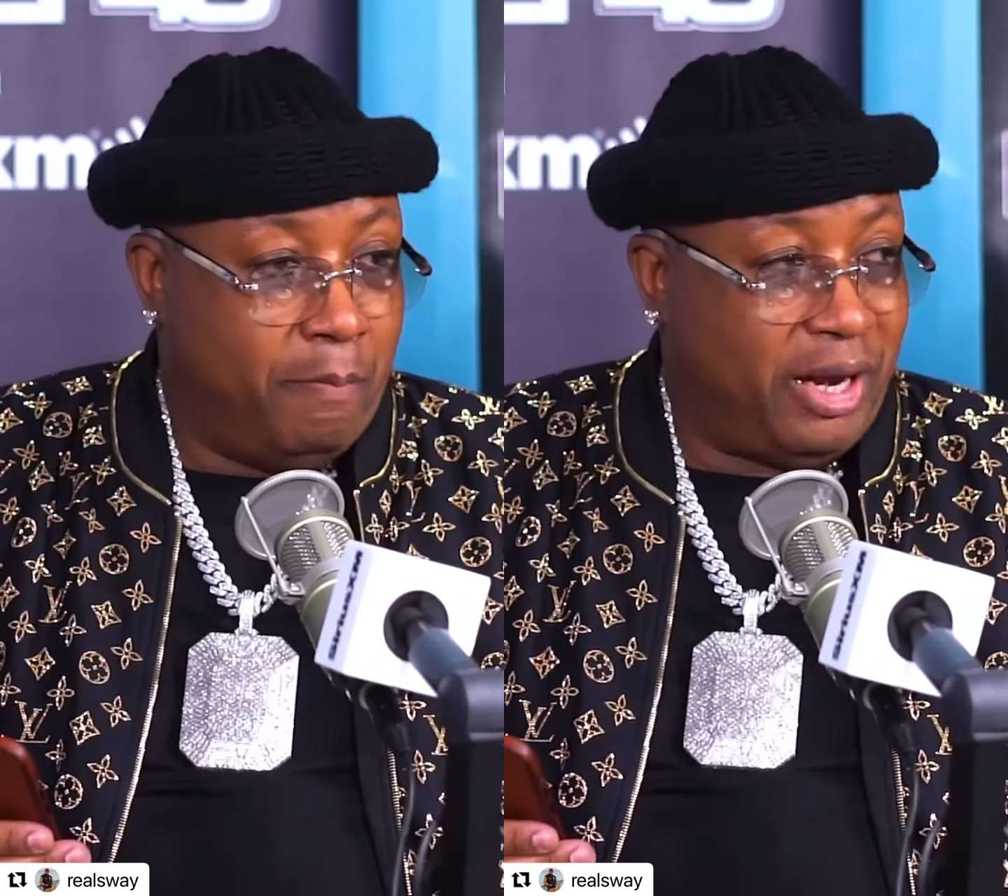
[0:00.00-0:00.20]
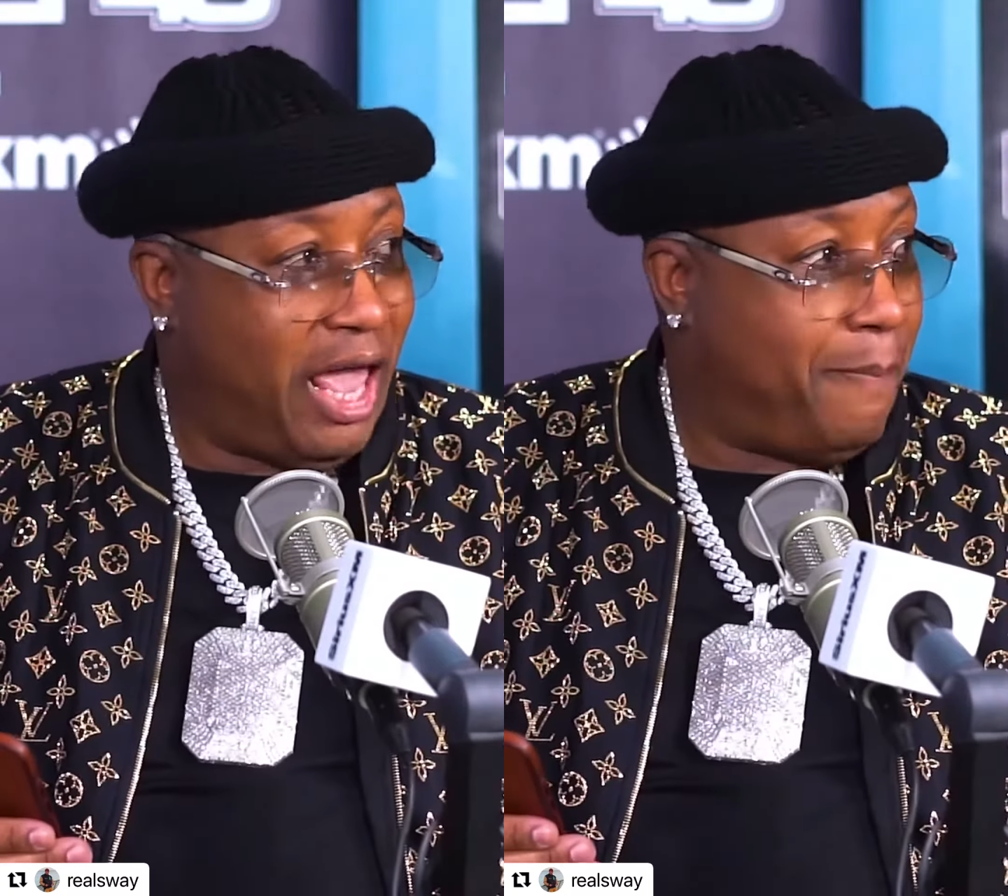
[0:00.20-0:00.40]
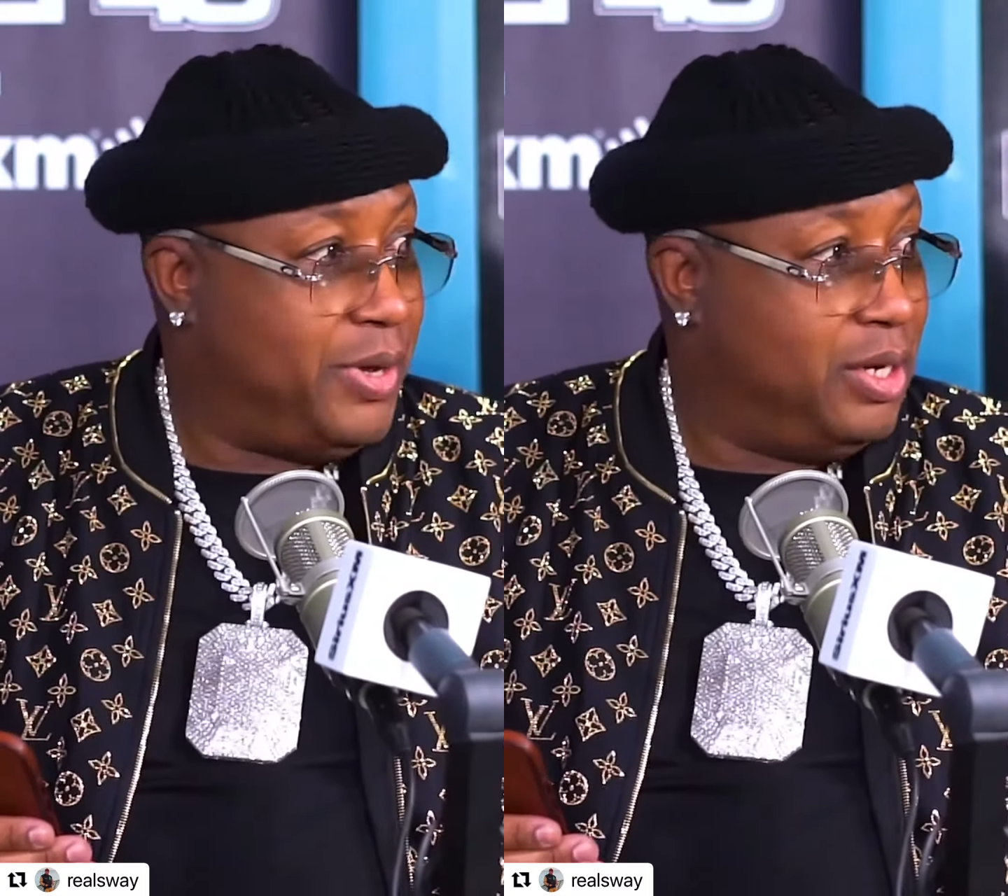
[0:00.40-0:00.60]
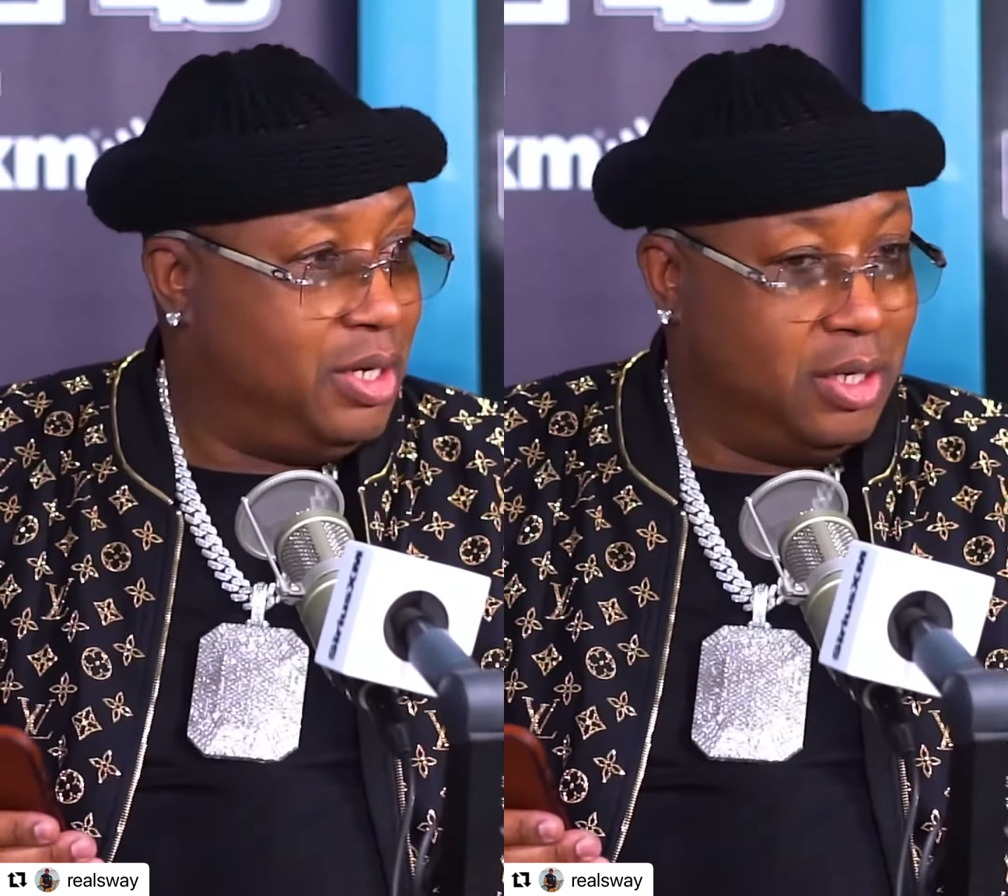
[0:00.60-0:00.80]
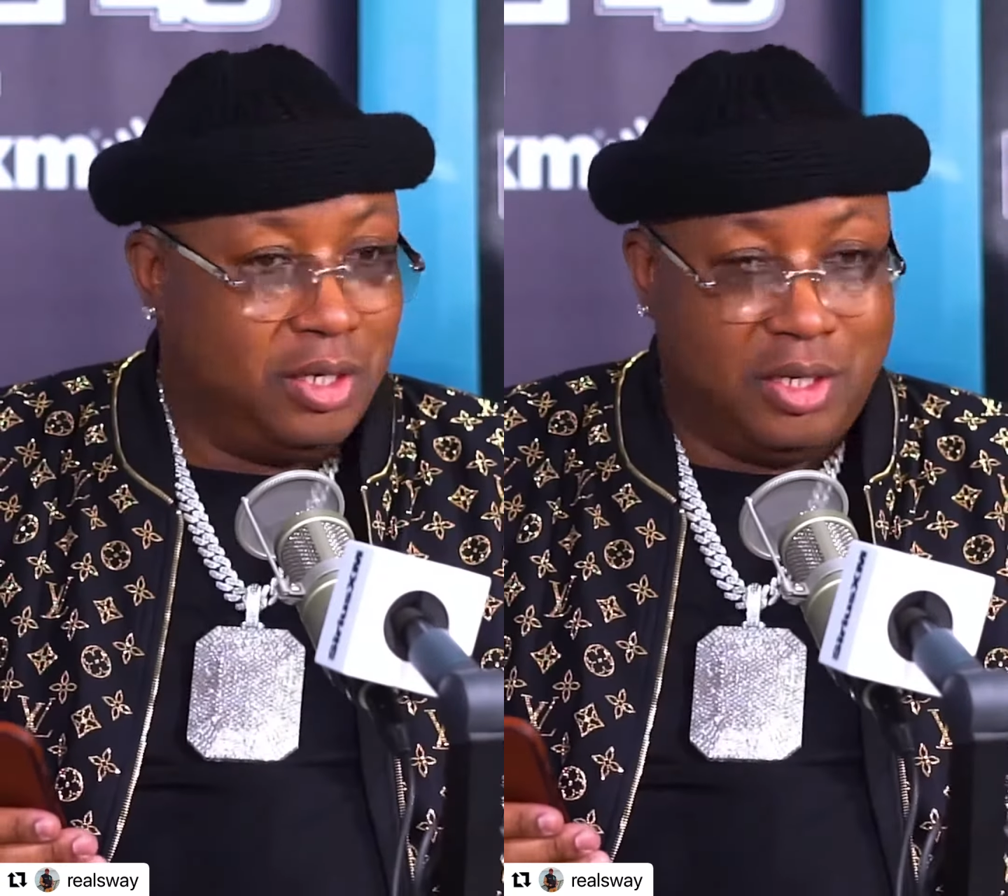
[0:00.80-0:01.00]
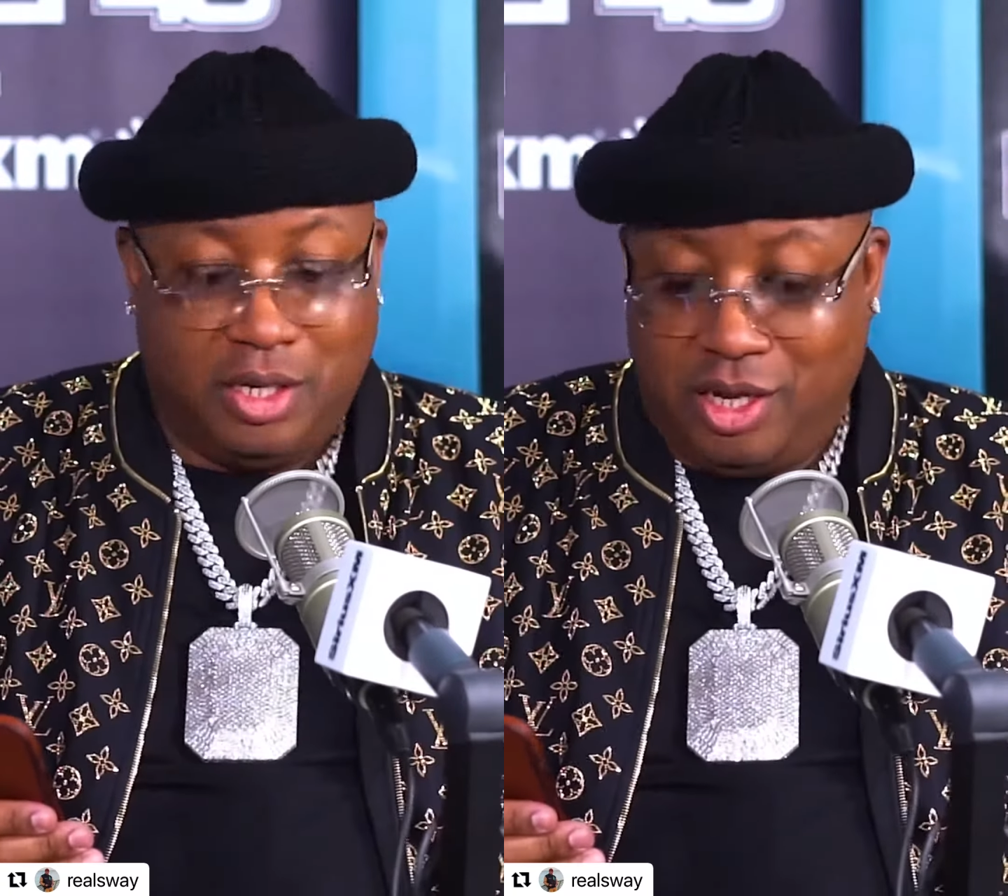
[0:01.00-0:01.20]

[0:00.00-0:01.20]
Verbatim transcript: Blapping. Okay.